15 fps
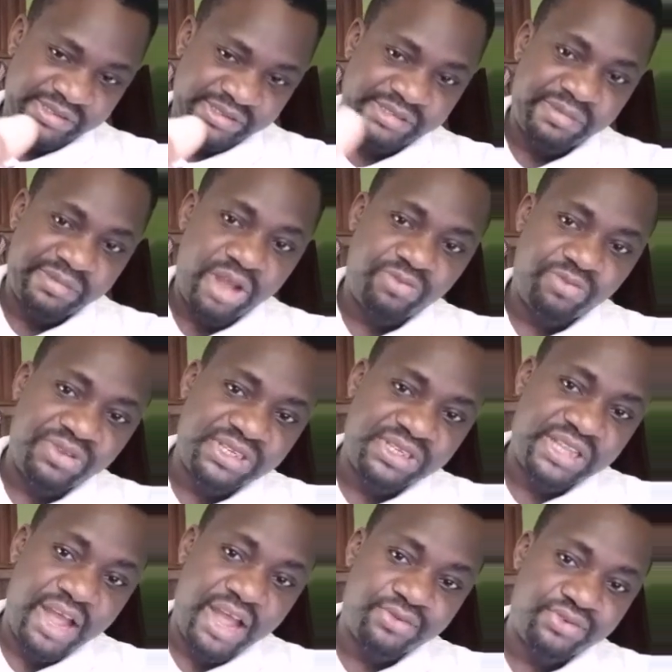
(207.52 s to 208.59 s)
the mouthpiece
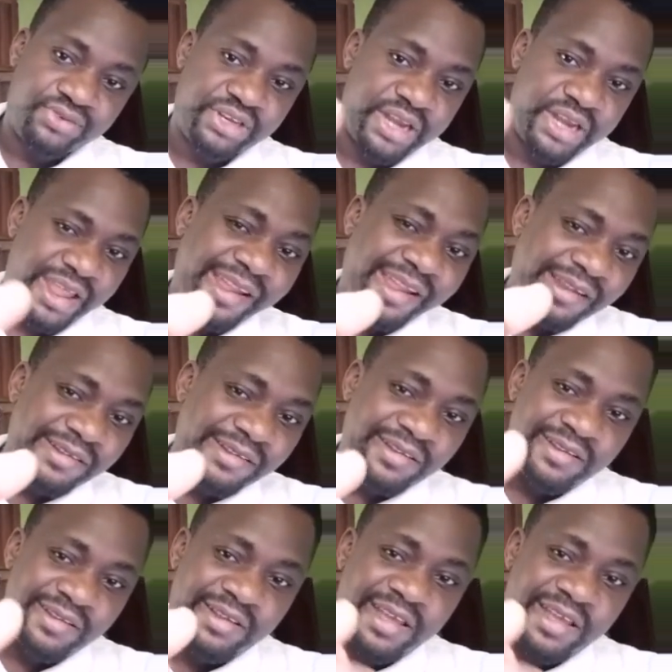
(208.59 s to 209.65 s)
down to the neck,
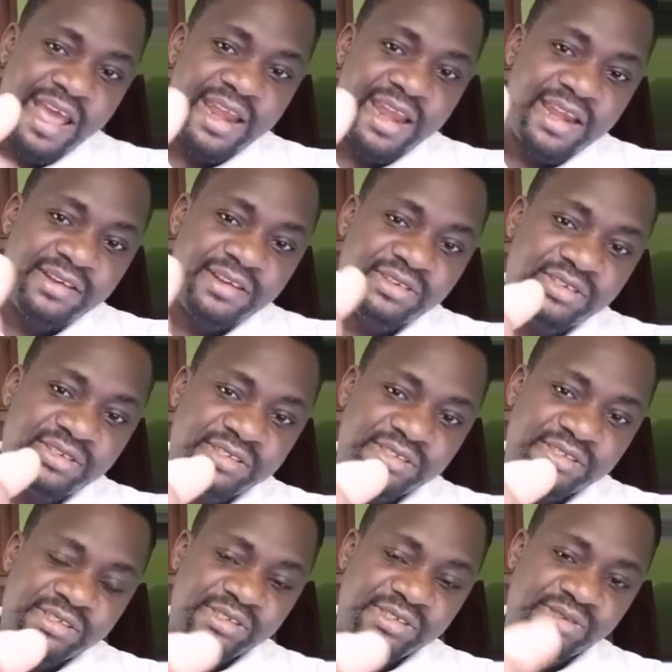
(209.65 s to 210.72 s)
and
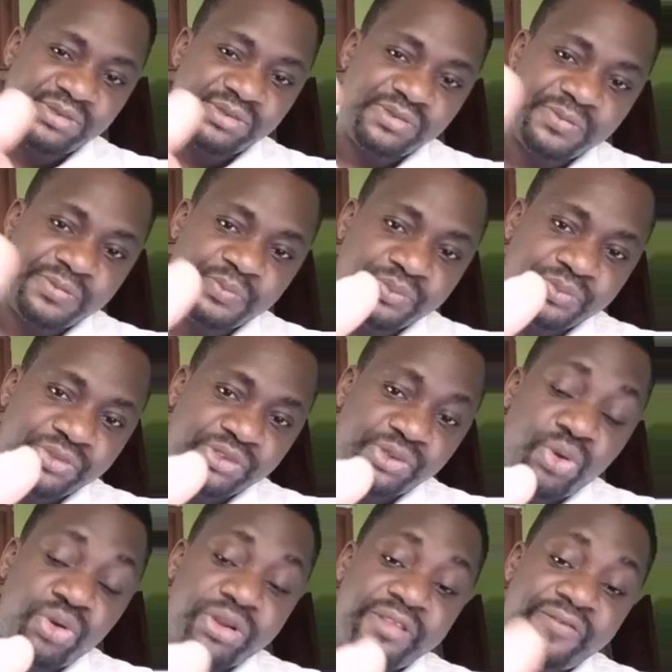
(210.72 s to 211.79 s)

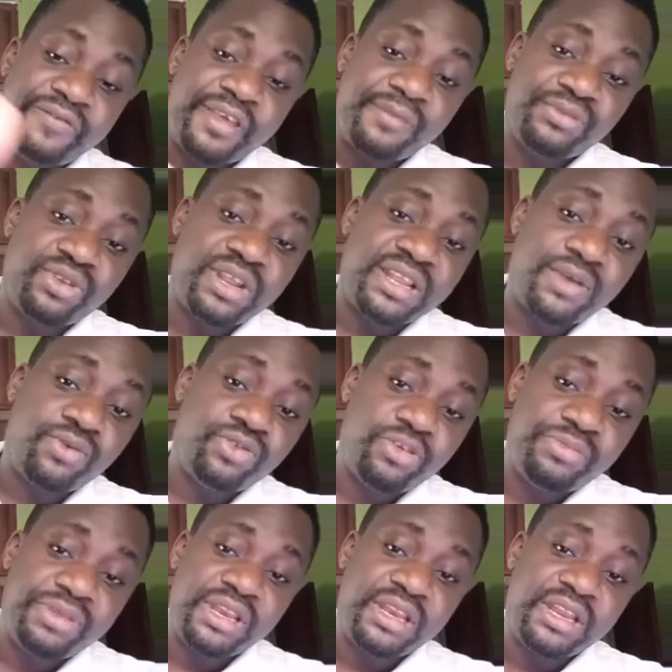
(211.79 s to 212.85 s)
to hold it firm so that there will
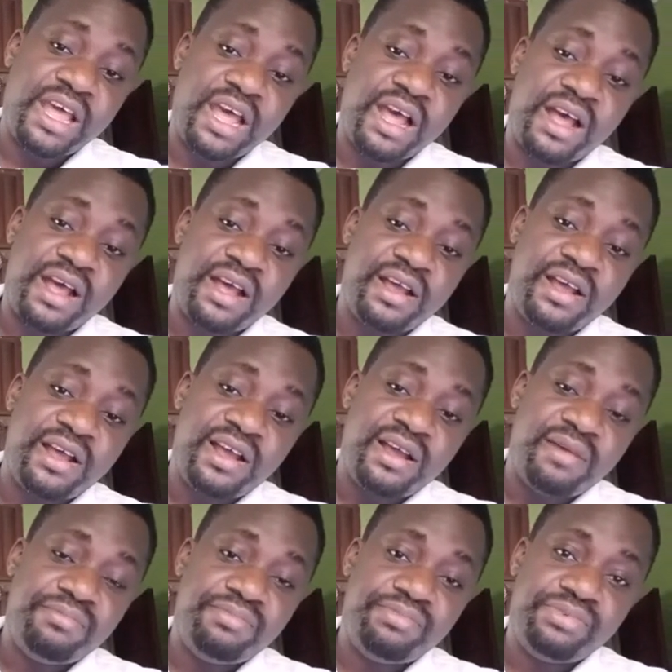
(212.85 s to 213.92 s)
not be
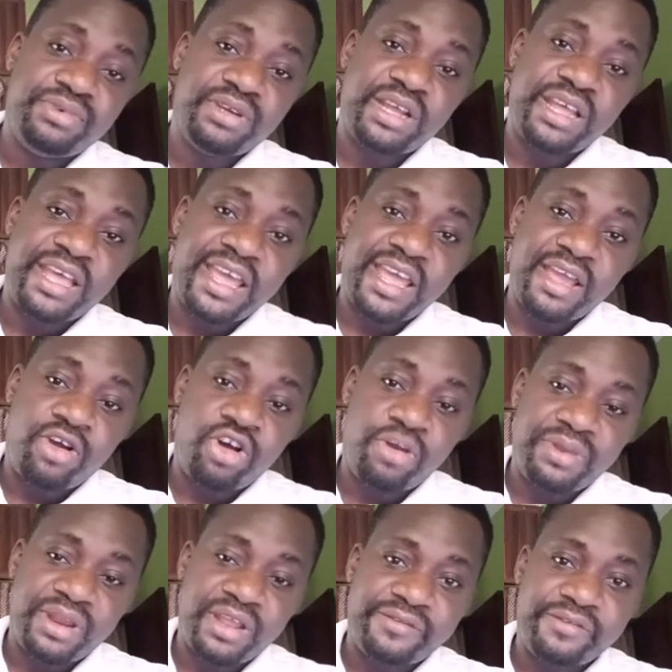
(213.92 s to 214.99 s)
air
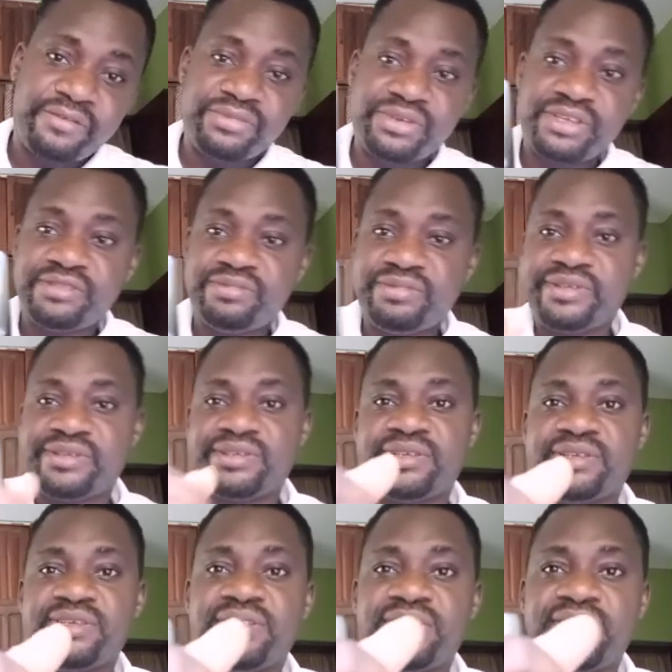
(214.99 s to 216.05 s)
coming out from this
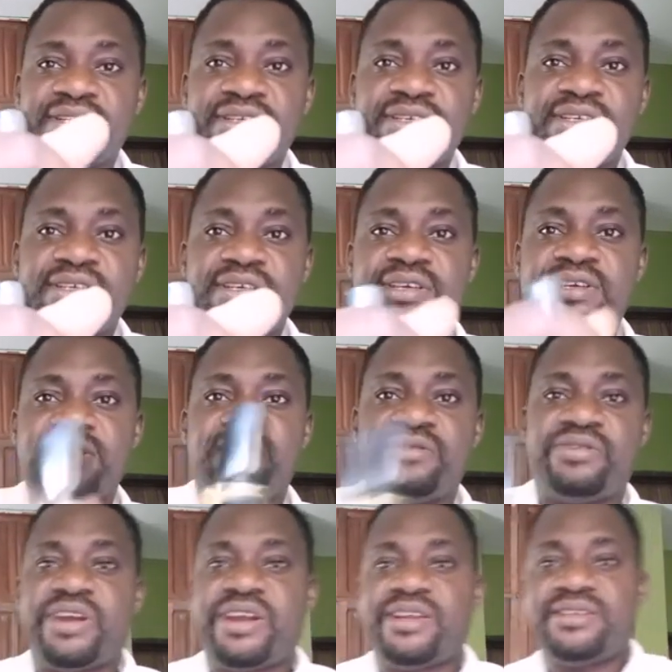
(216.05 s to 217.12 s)
place.
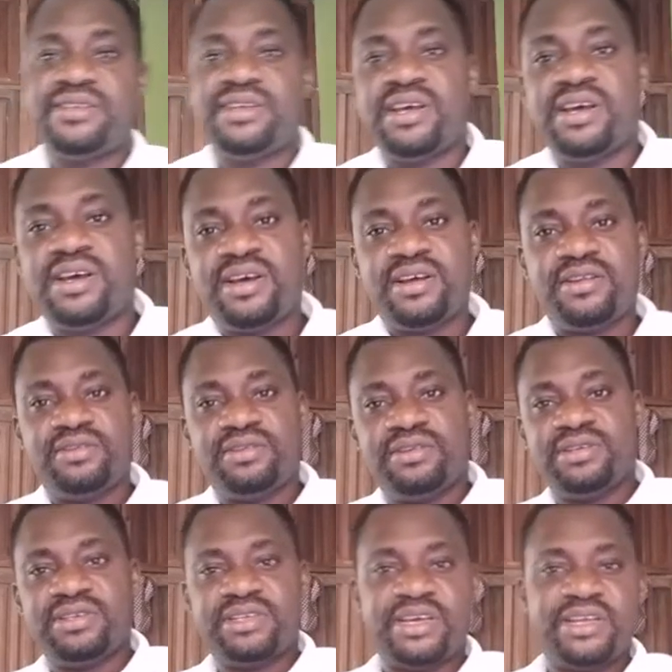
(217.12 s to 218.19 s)
All right,
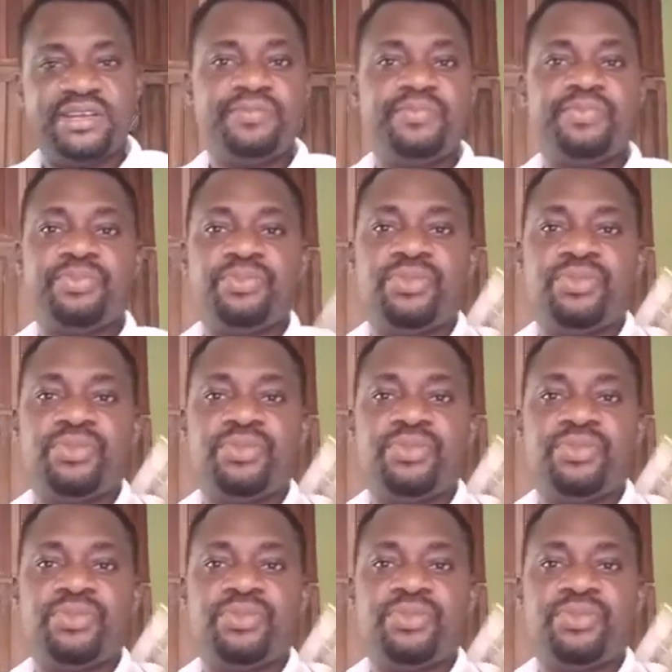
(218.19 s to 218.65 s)
then